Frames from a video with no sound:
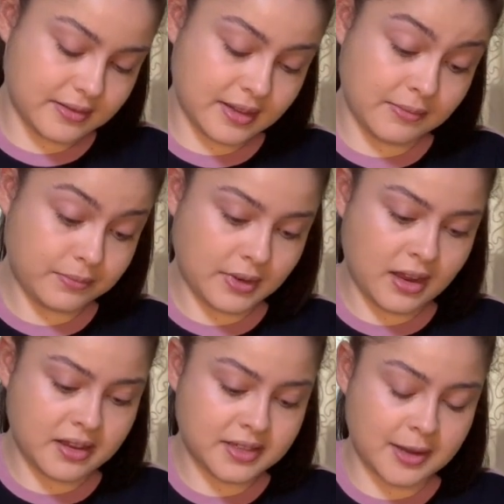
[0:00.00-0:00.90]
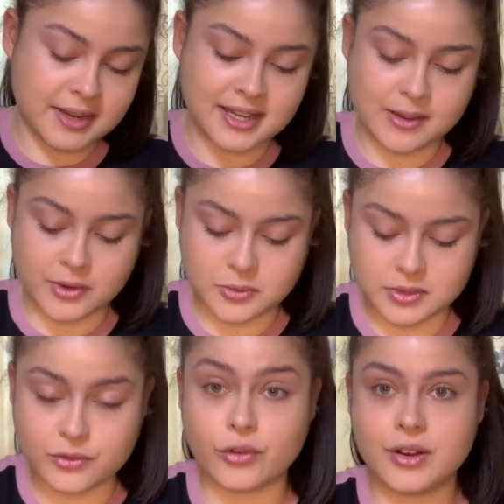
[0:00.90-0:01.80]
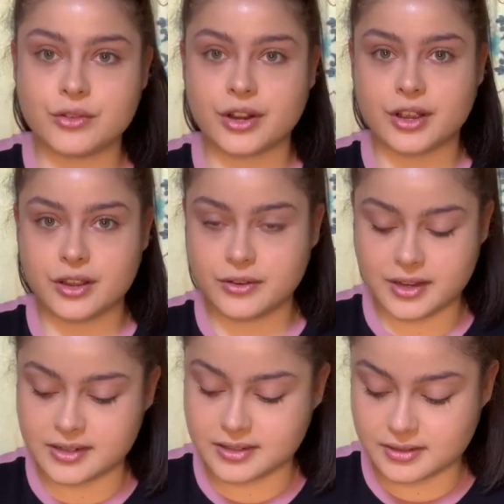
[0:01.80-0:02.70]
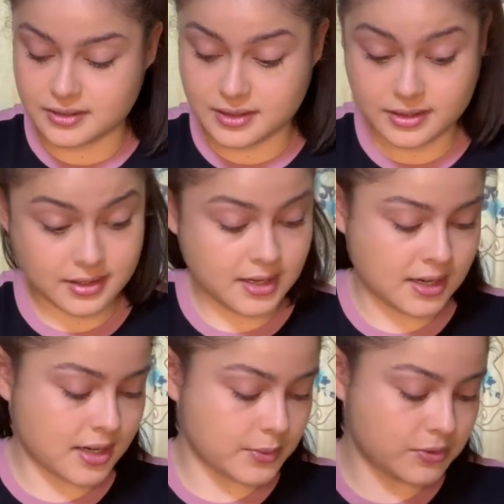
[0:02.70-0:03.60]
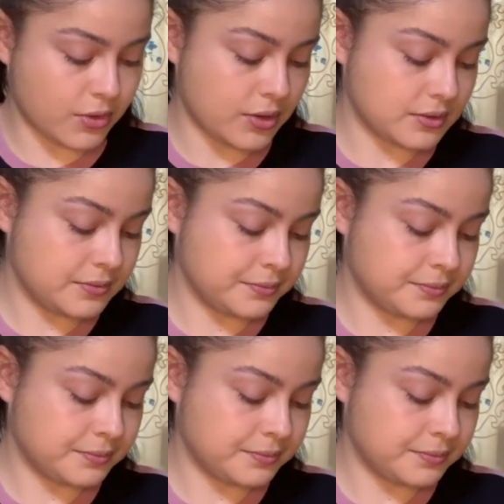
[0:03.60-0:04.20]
the last time I tanned, which was forever ago, and clearly I was wrong.